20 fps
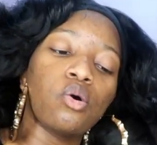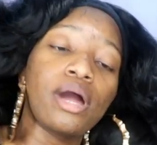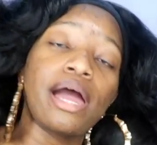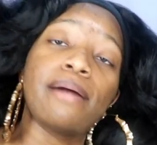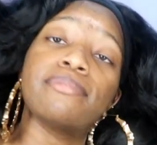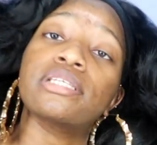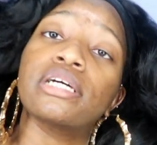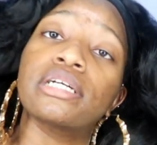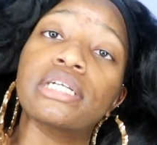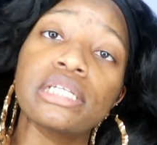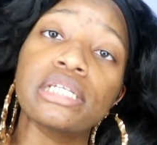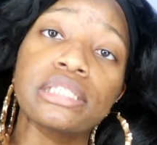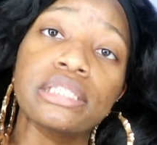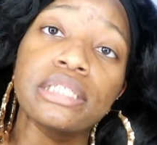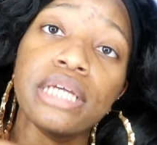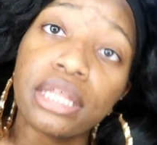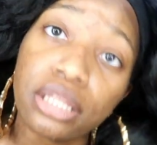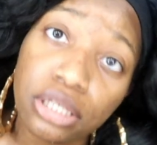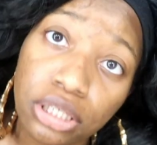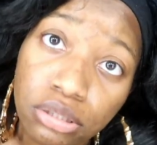Amazon, get it
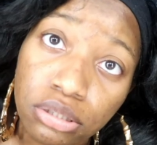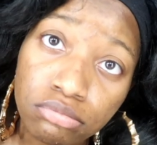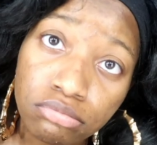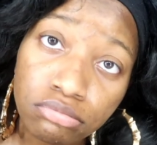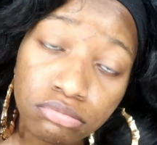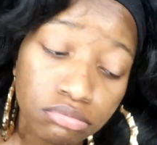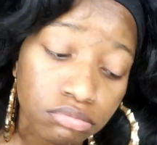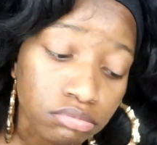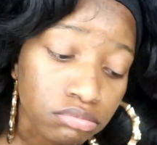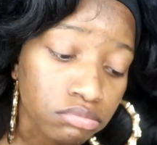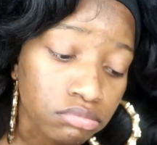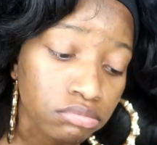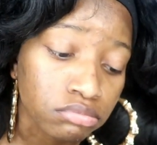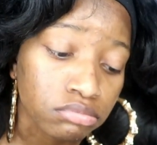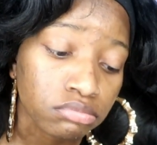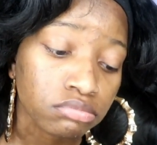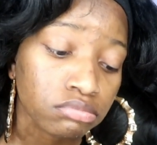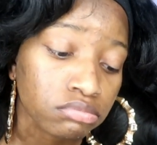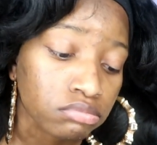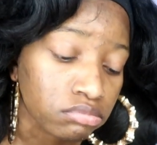together.
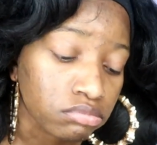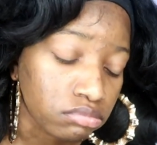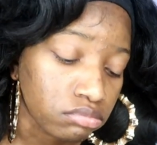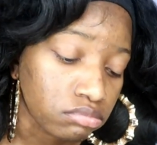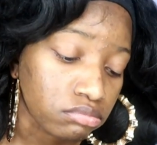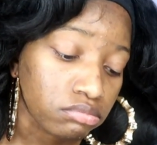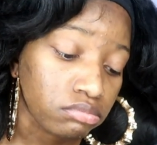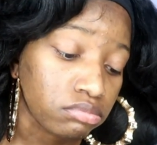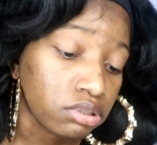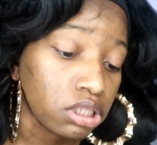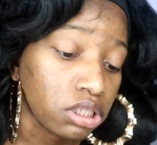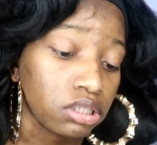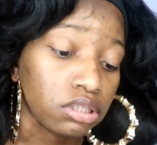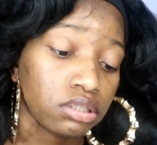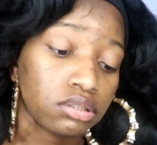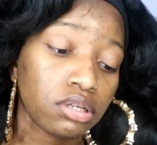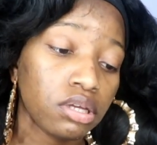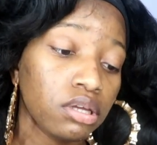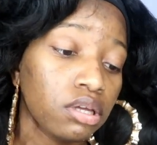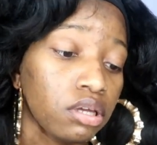
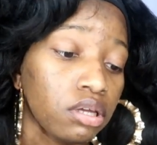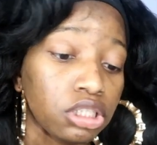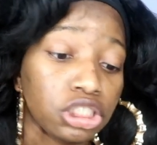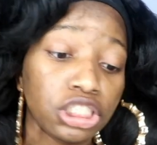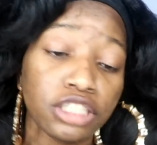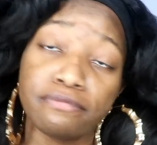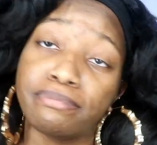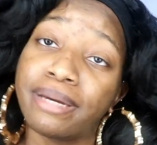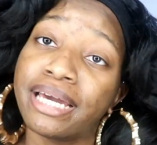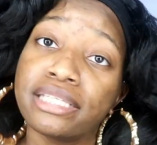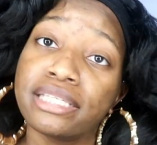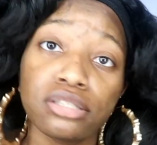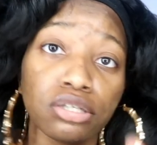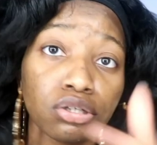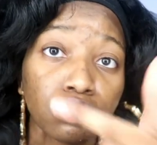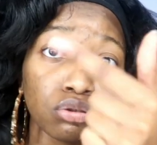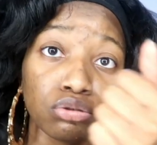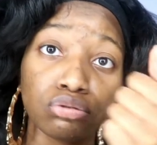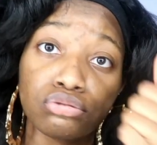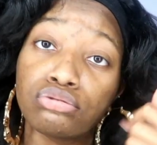Because, huh, Jeff
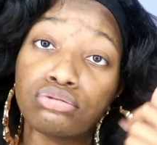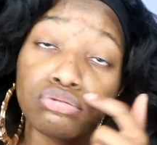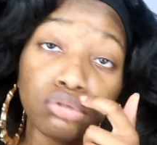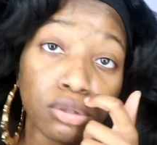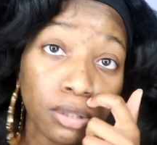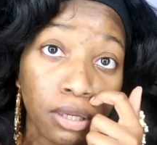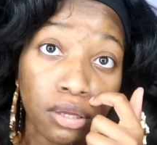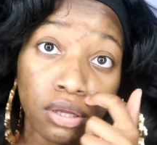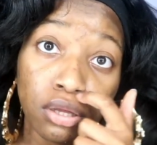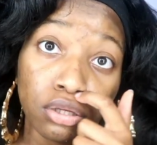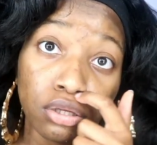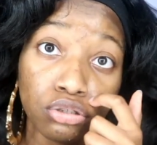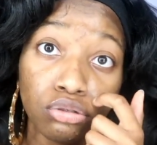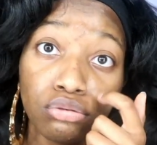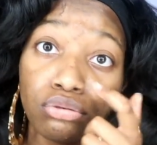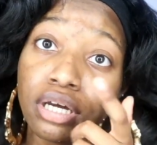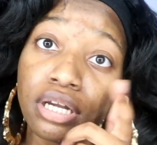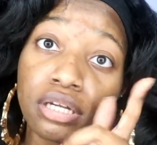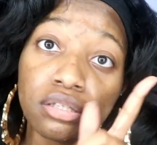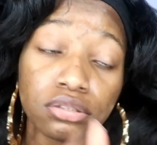Bezos,
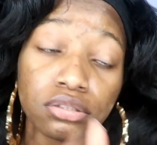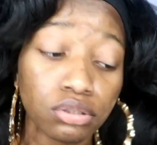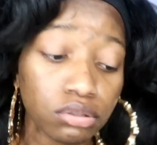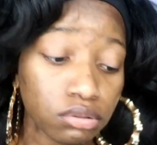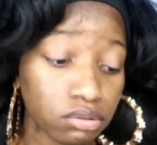you gotta.